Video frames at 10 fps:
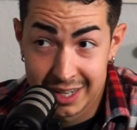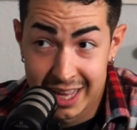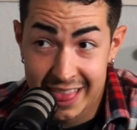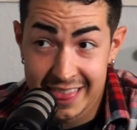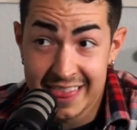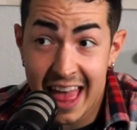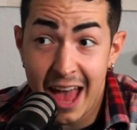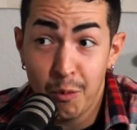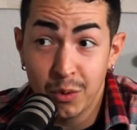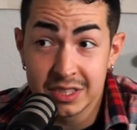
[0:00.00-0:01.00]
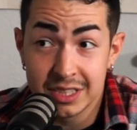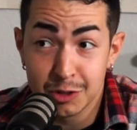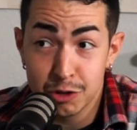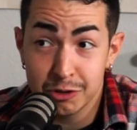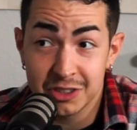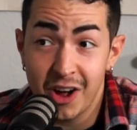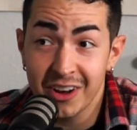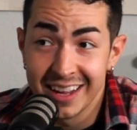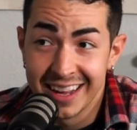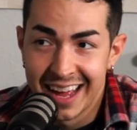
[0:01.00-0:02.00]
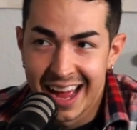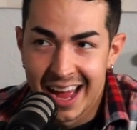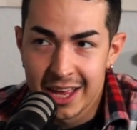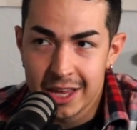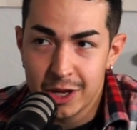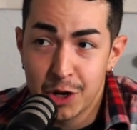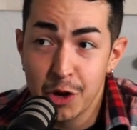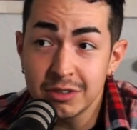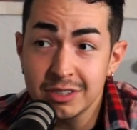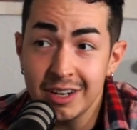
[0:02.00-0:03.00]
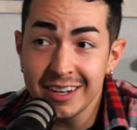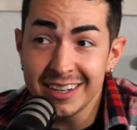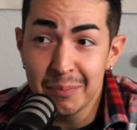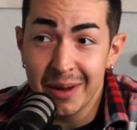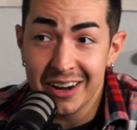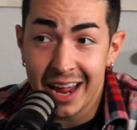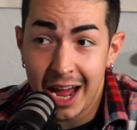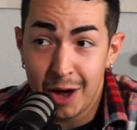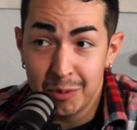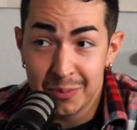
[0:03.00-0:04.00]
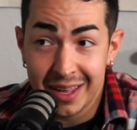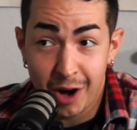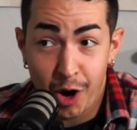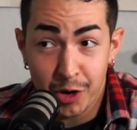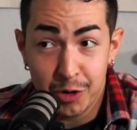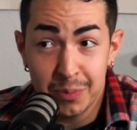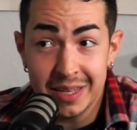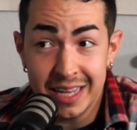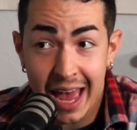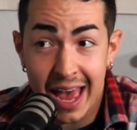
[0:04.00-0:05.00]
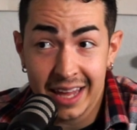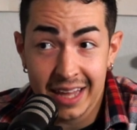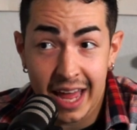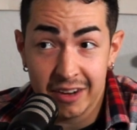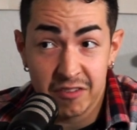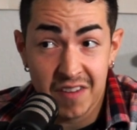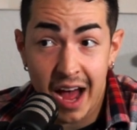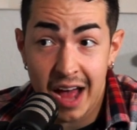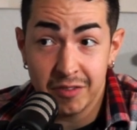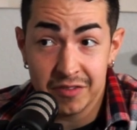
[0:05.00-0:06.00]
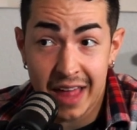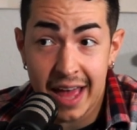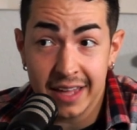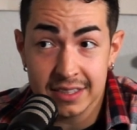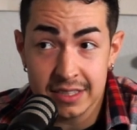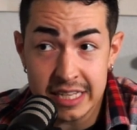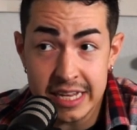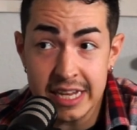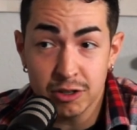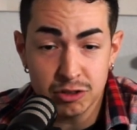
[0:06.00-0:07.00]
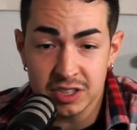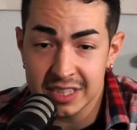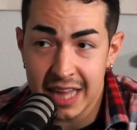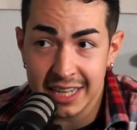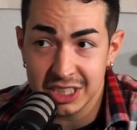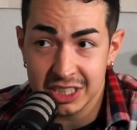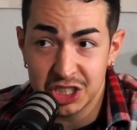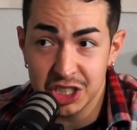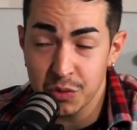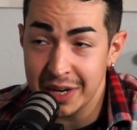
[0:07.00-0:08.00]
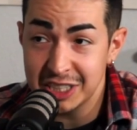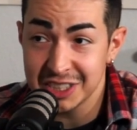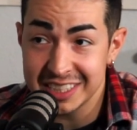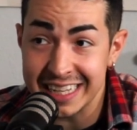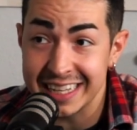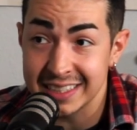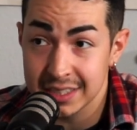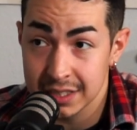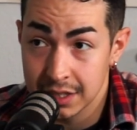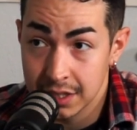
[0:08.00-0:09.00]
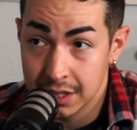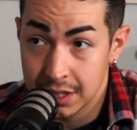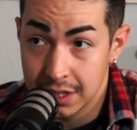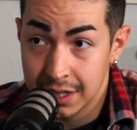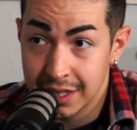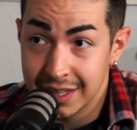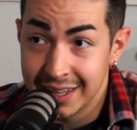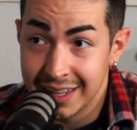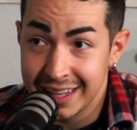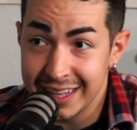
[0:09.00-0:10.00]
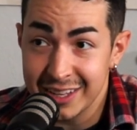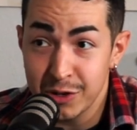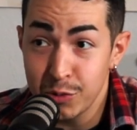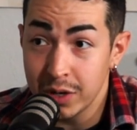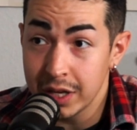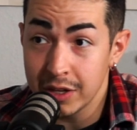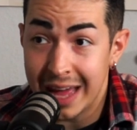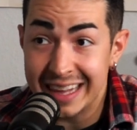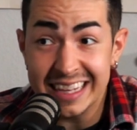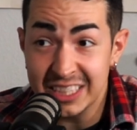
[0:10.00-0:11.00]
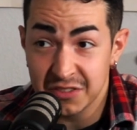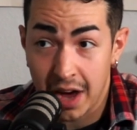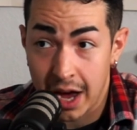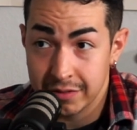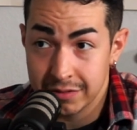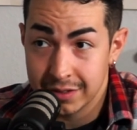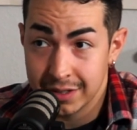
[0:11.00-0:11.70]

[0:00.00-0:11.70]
Somebody's that gotta, was Somebody's got to say something to get the comments going. You're talking about an album that arguably had like five of that years slash generations hits. Oh, for sure. You, you at least five.